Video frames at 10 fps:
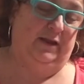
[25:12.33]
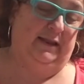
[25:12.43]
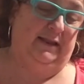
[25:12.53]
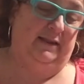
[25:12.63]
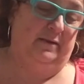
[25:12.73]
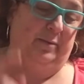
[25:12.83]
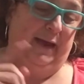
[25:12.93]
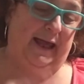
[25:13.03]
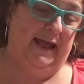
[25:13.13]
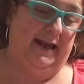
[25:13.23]
oil in the
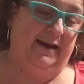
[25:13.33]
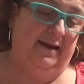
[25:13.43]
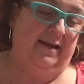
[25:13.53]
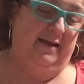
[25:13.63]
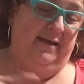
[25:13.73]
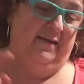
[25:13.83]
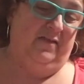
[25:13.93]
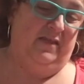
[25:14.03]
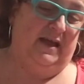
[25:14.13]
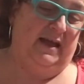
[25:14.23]
pan.
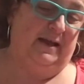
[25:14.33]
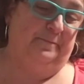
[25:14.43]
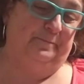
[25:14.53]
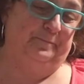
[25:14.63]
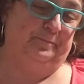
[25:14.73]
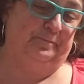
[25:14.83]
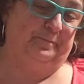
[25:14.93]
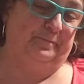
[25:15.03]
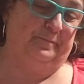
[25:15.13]
Then